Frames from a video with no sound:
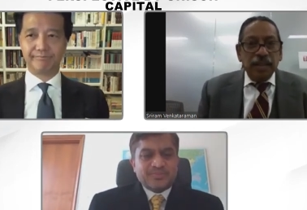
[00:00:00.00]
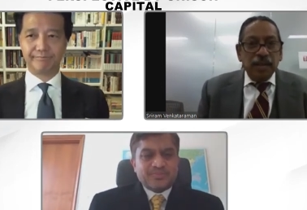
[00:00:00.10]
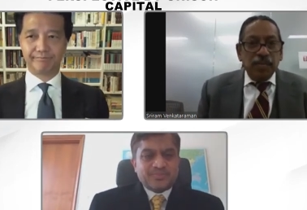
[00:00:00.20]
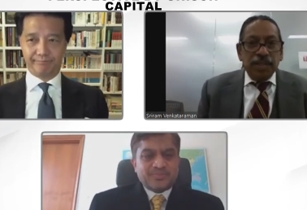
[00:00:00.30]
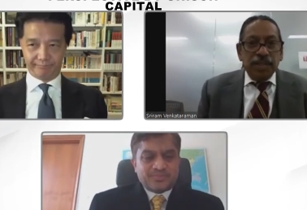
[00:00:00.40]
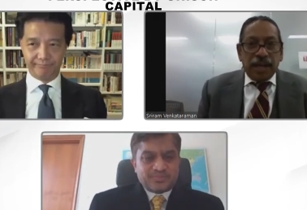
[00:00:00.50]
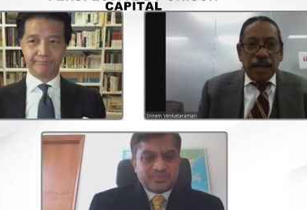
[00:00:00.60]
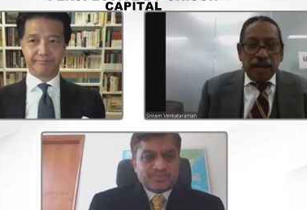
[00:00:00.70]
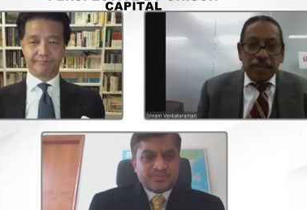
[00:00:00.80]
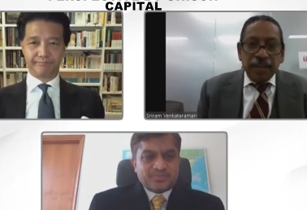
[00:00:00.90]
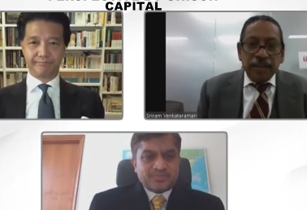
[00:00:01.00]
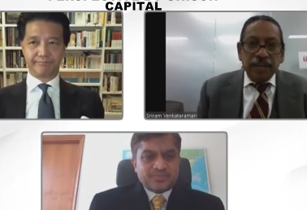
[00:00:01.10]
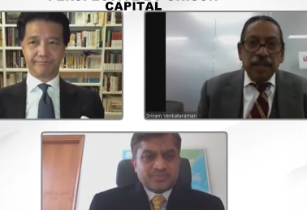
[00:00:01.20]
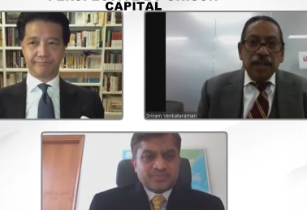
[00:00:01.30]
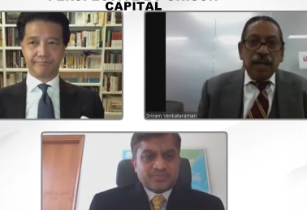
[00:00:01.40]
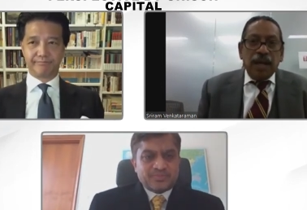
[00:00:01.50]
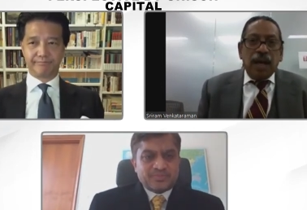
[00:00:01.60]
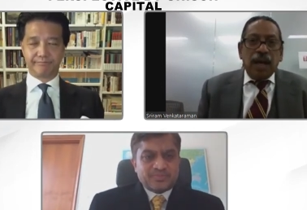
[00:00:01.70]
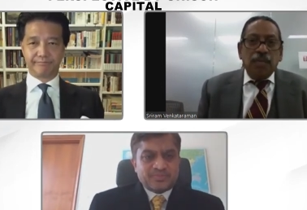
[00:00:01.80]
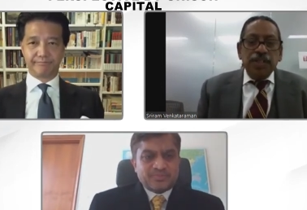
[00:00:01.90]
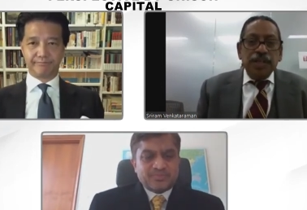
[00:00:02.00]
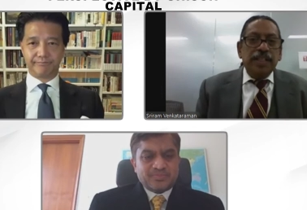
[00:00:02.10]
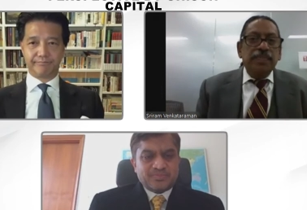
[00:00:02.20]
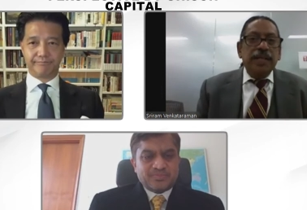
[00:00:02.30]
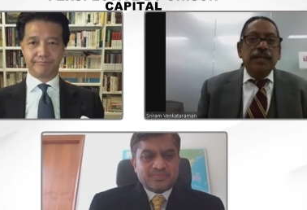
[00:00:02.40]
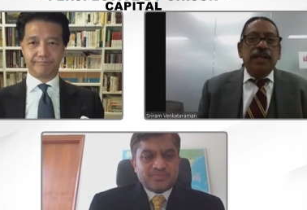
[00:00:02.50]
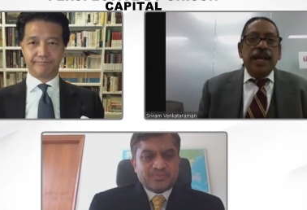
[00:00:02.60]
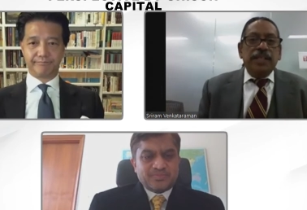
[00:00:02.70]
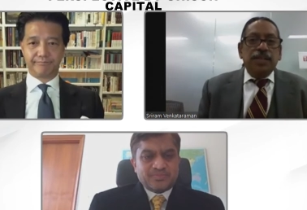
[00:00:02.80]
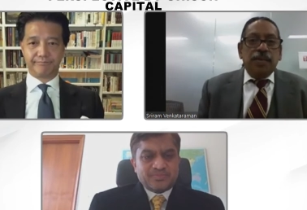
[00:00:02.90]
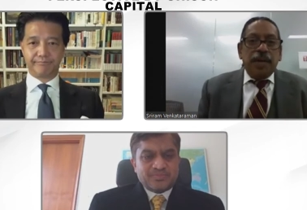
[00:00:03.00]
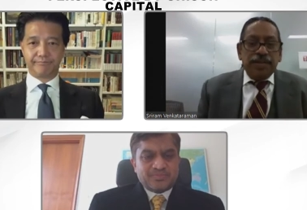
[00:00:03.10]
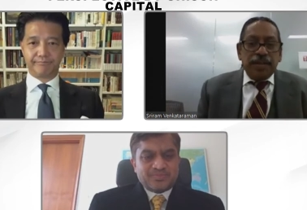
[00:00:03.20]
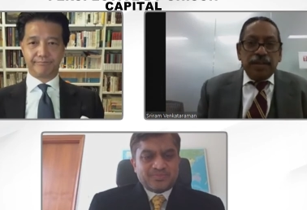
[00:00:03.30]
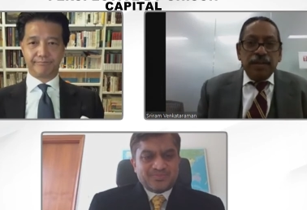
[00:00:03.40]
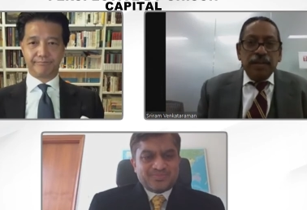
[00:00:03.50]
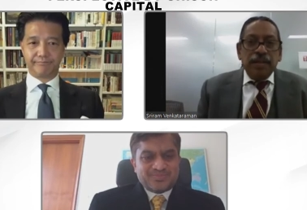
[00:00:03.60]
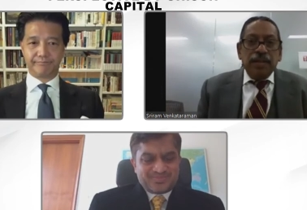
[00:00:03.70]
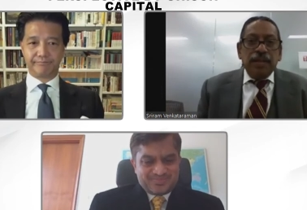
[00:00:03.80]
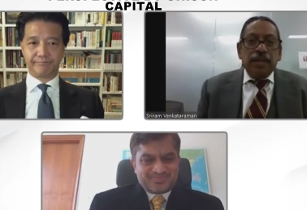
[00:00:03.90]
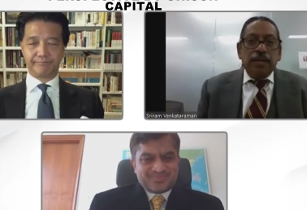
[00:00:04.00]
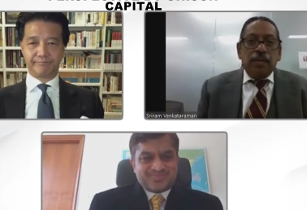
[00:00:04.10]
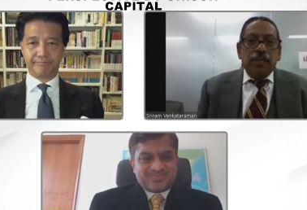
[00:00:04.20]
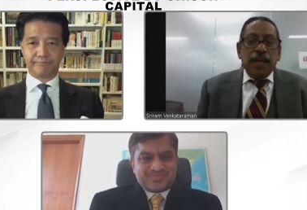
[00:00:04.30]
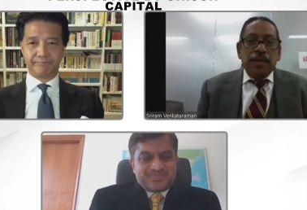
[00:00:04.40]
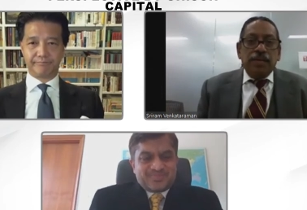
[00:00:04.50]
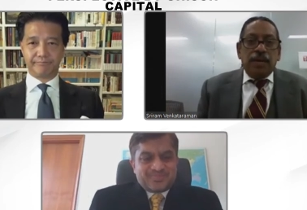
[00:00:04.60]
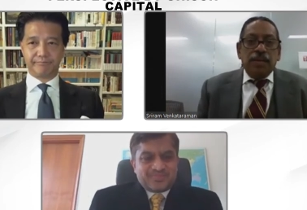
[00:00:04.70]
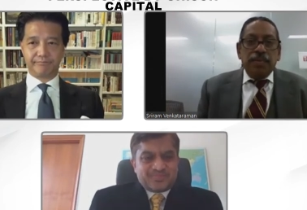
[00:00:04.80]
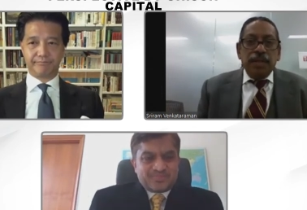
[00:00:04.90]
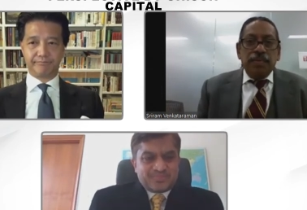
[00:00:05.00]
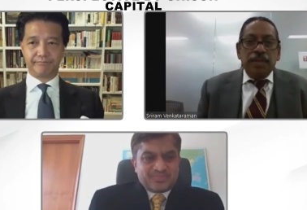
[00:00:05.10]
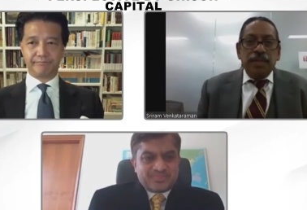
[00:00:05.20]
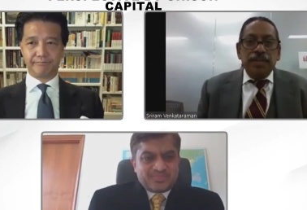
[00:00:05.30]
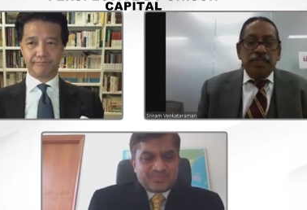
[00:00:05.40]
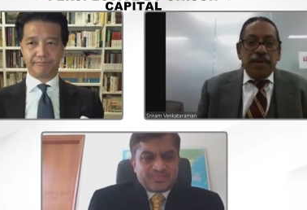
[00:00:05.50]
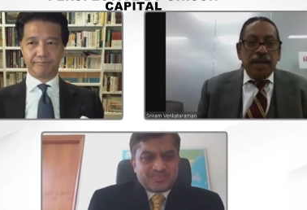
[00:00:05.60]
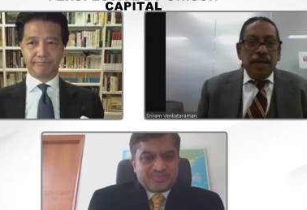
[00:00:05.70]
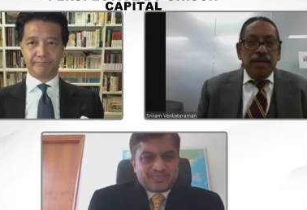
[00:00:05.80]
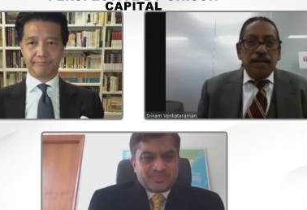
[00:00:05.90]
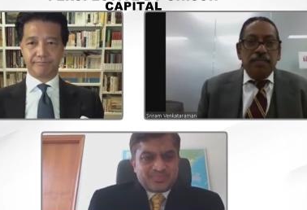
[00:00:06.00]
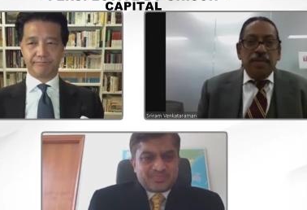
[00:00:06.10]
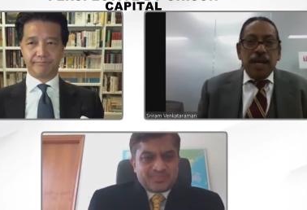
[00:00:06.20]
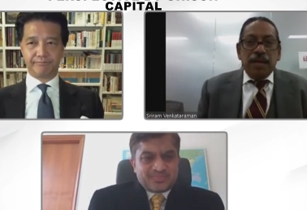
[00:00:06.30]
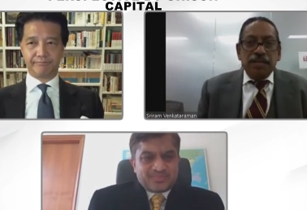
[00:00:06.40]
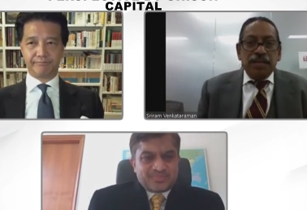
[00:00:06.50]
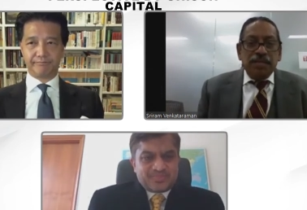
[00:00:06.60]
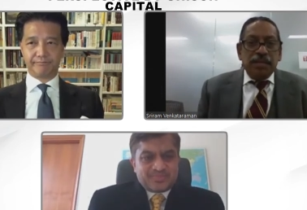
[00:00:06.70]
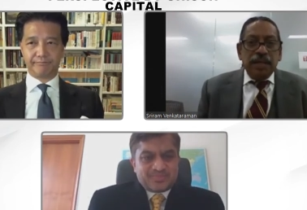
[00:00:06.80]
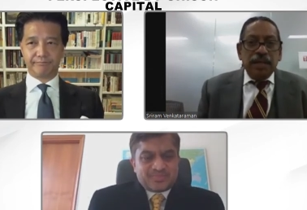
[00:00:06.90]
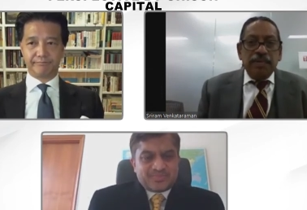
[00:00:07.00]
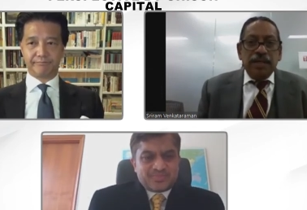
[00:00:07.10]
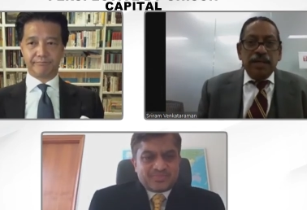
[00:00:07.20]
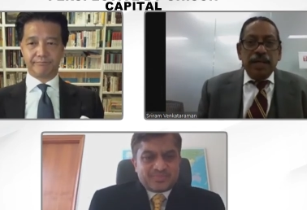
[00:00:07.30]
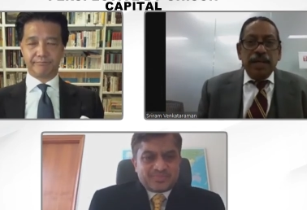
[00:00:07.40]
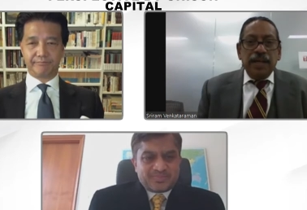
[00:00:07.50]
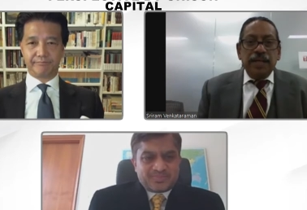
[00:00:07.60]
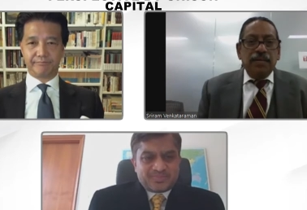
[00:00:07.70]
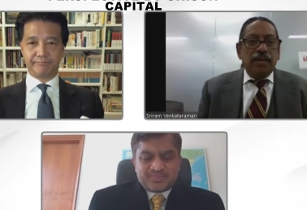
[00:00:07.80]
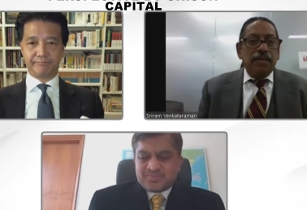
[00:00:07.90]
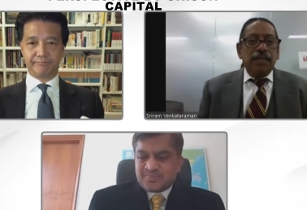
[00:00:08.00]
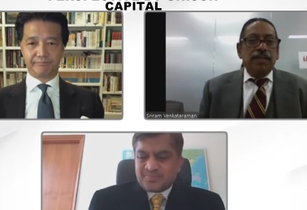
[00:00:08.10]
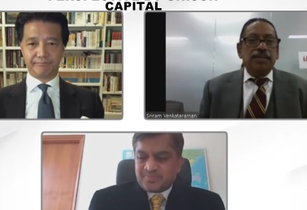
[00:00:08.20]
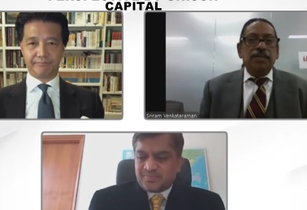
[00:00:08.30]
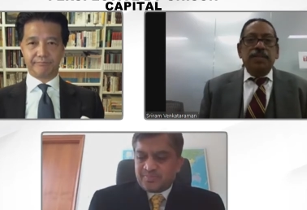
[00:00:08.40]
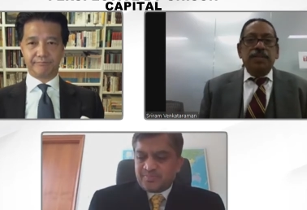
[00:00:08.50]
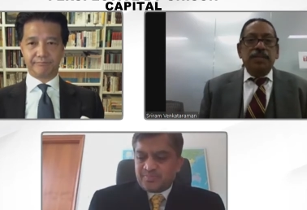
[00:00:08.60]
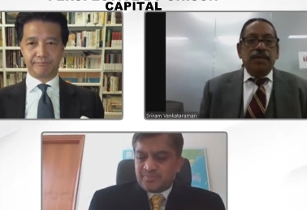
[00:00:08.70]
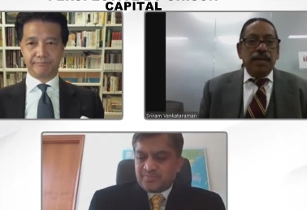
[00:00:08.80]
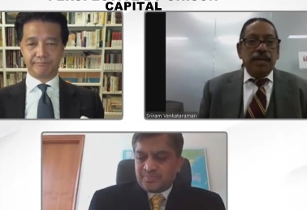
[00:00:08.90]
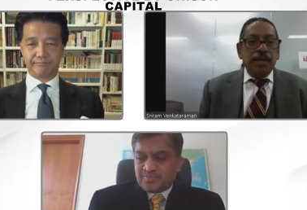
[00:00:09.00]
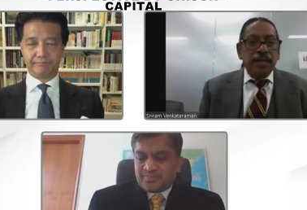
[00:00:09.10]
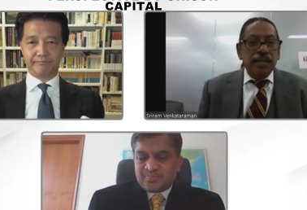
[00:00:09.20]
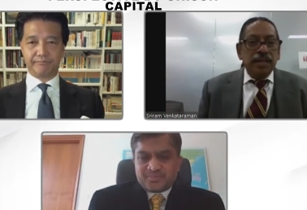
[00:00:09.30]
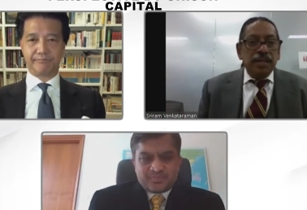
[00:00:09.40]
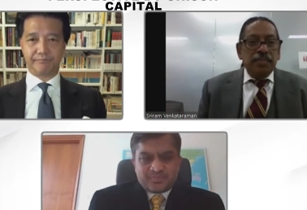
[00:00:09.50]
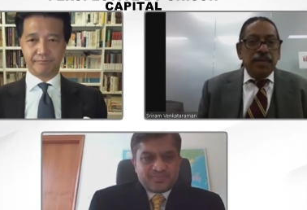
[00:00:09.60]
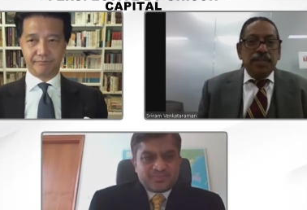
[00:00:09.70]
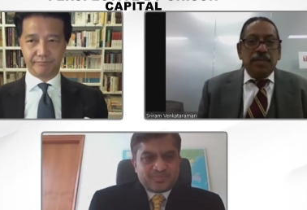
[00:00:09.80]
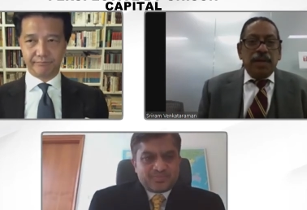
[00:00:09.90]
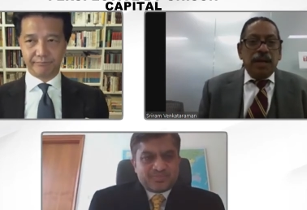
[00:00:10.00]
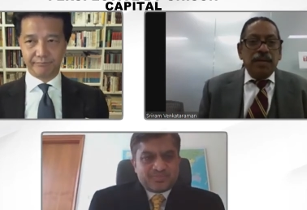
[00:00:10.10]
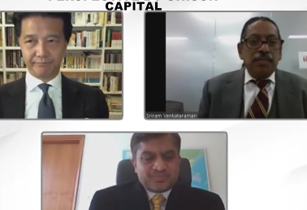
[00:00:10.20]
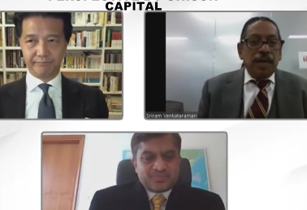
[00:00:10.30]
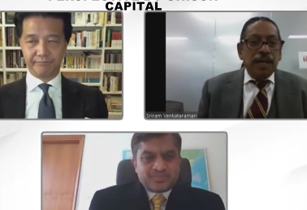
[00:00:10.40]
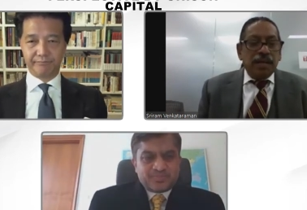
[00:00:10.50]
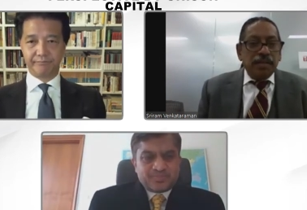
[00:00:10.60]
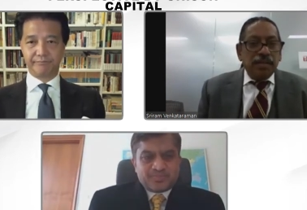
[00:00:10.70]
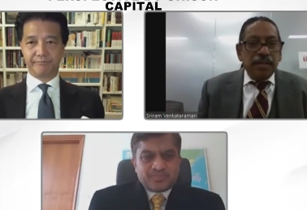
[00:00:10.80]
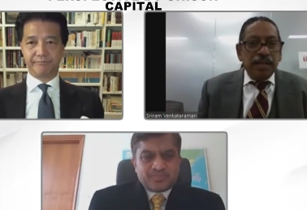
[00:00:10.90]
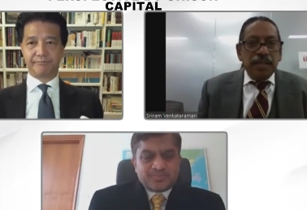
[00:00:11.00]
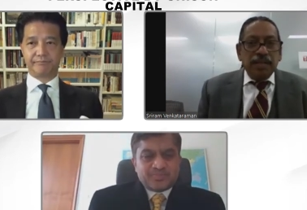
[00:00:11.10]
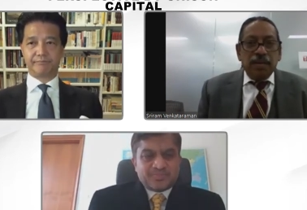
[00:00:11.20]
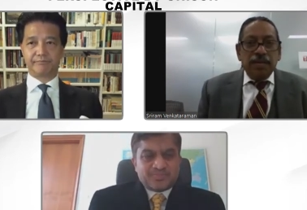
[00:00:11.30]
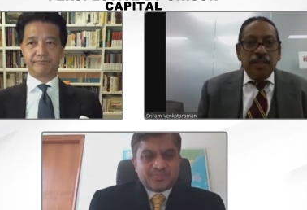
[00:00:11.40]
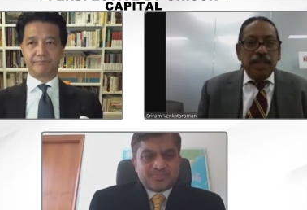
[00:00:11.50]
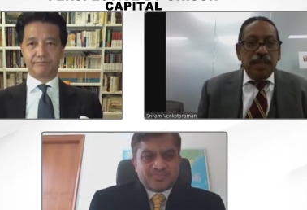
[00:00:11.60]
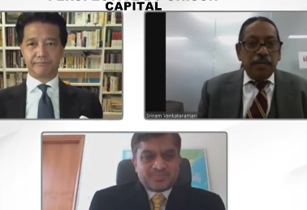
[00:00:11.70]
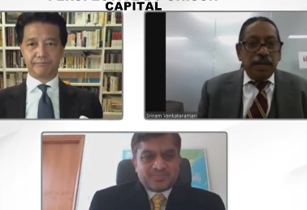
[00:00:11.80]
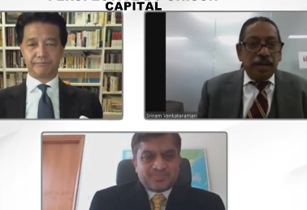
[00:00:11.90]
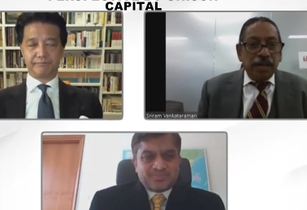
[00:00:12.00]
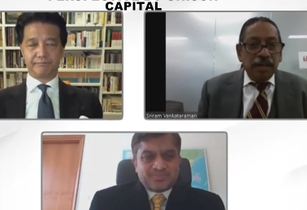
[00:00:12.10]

Speaker 1: which can help this. Uh, which leads me to the next question you know, when I talk to people in Japan, the macro story with India is always a super story, but somehow the micro story is always eluded.